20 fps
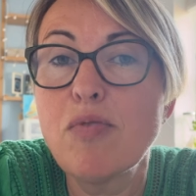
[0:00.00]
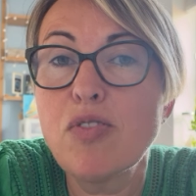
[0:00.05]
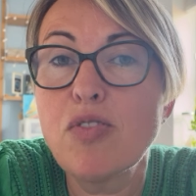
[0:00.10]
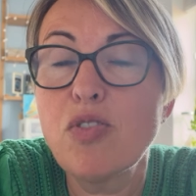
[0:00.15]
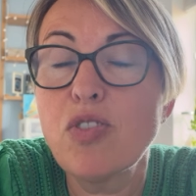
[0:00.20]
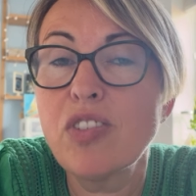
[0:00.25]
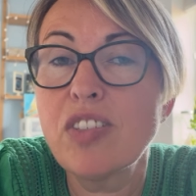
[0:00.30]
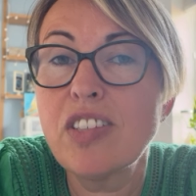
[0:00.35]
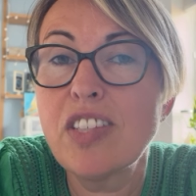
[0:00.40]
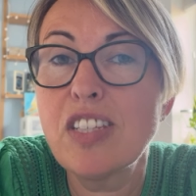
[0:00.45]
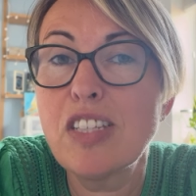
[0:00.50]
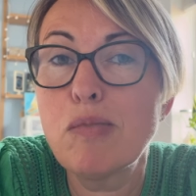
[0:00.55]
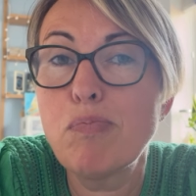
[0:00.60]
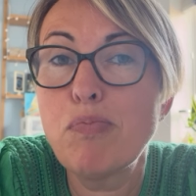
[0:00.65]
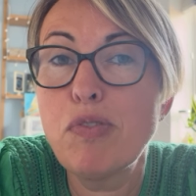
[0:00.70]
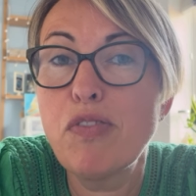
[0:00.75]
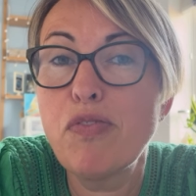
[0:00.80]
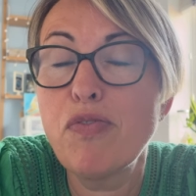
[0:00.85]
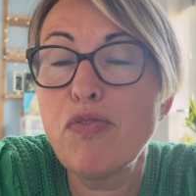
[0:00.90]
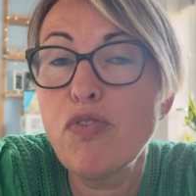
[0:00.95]
across this
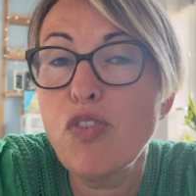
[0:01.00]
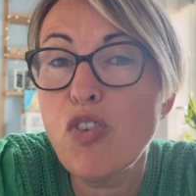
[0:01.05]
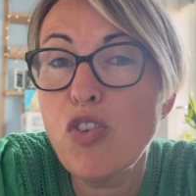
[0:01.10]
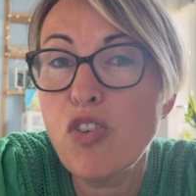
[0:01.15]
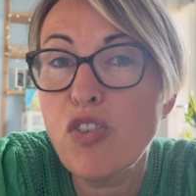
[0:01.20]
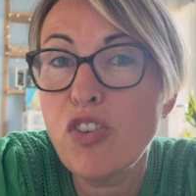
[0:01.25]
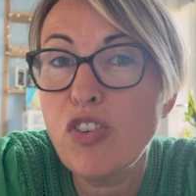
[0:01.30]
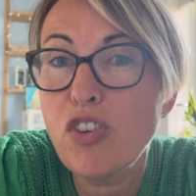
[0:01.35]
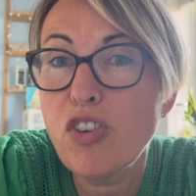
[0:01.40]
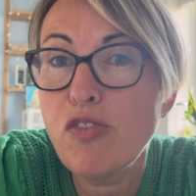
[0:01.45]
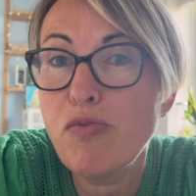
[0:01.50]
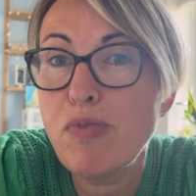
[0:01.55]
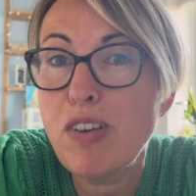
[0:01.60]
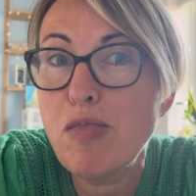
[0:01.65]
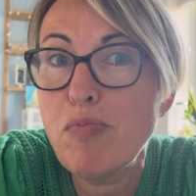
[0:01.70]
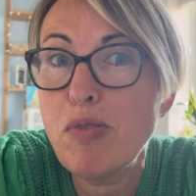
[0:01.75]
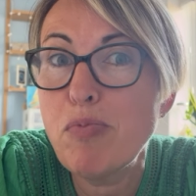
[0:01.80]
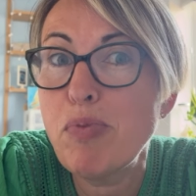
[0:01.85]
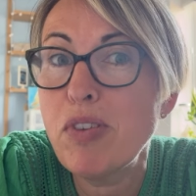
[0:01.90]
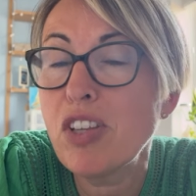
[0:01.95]
before and you've
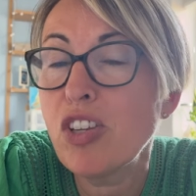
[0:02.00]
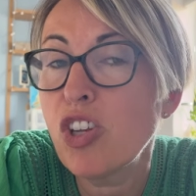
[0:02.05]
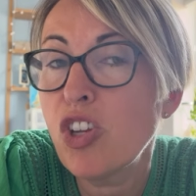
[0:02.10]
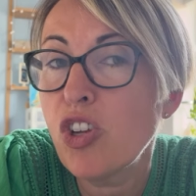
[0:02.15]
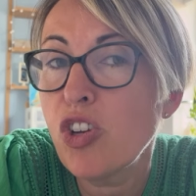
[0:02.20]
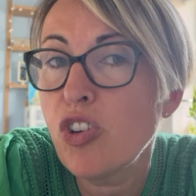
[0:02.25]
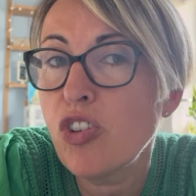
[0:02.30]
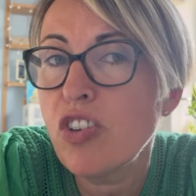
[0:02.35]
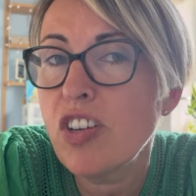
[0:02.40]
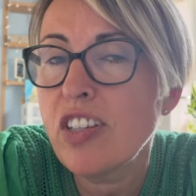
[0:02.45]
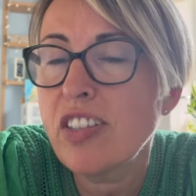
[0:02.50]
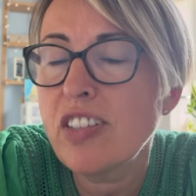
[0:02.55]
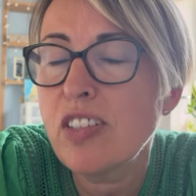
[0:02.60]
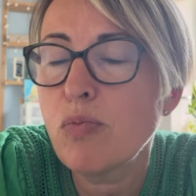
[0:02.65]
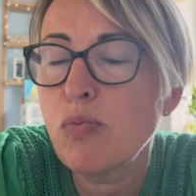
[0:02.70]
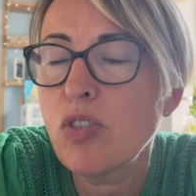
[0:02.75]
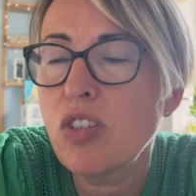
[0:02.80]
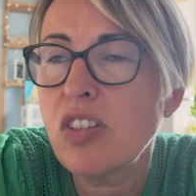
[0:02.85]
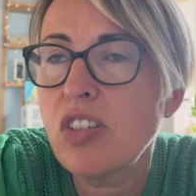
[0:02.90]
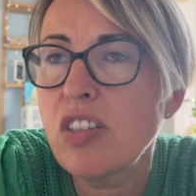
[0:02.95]
maybe been curious
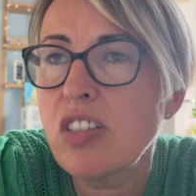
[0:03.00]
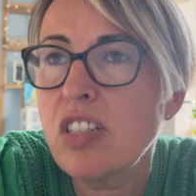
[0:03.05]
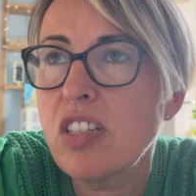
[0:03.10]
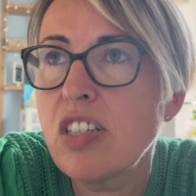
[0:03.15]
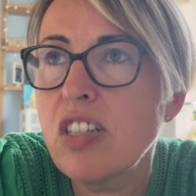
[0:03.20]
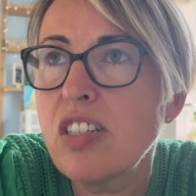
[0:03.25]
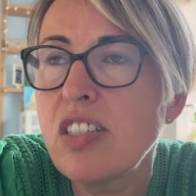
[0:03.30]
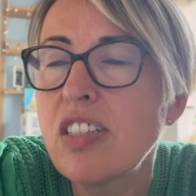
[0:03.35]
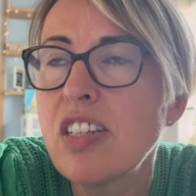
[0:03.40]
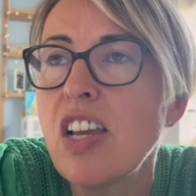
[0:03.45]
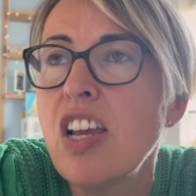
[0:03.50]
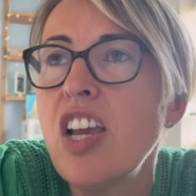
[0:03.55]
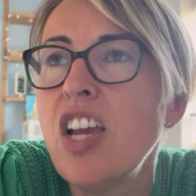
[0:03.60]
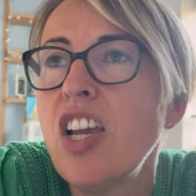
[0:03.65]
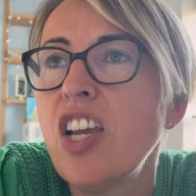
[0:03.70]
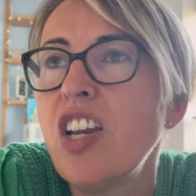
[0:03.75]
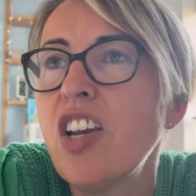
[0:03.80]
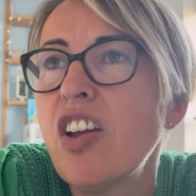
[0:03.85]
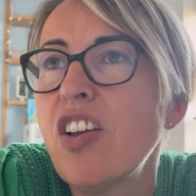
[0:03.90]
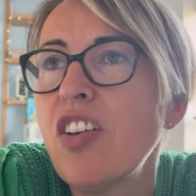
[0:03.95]
and wondered,
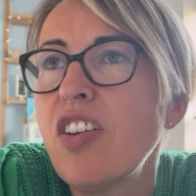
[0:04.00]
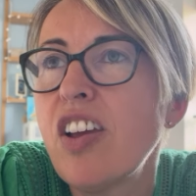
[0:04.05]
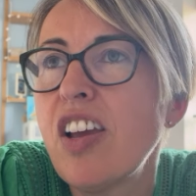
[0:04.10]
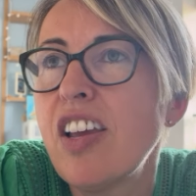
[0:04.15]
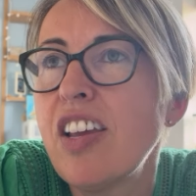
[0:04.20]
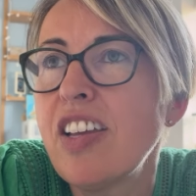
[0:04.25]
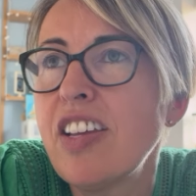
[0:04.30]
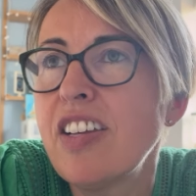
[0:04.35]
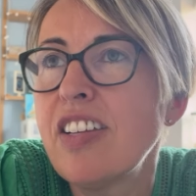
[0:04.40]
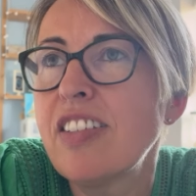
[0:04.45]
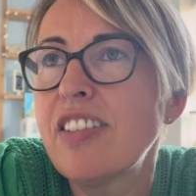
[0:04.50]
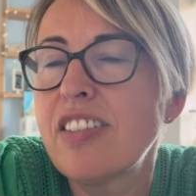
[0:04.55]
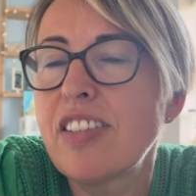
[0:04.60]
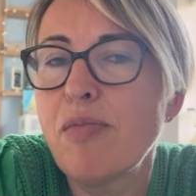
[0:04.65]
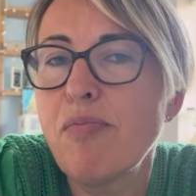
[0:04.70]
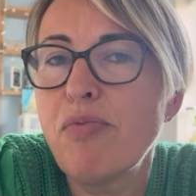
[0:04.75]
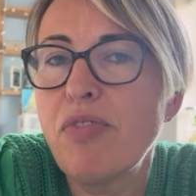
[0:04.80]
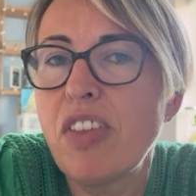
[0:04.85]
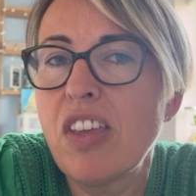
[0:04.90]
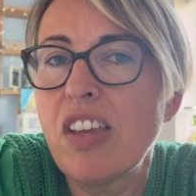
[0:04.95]
you know, it is
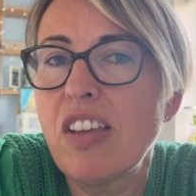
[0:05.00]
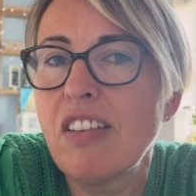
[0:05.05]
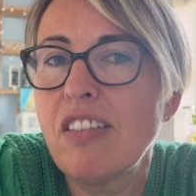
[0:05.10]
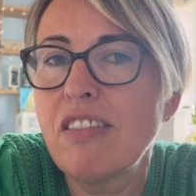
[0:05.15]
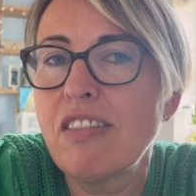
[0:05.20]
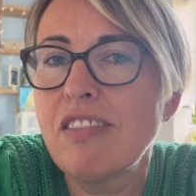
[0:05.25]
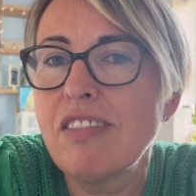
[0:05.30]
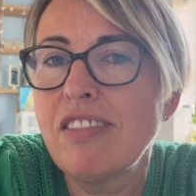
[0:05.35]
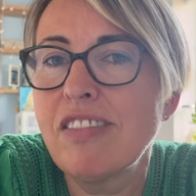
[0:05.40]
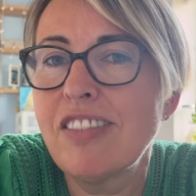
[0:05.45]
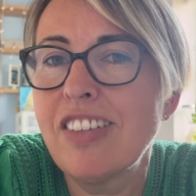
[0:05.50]
something.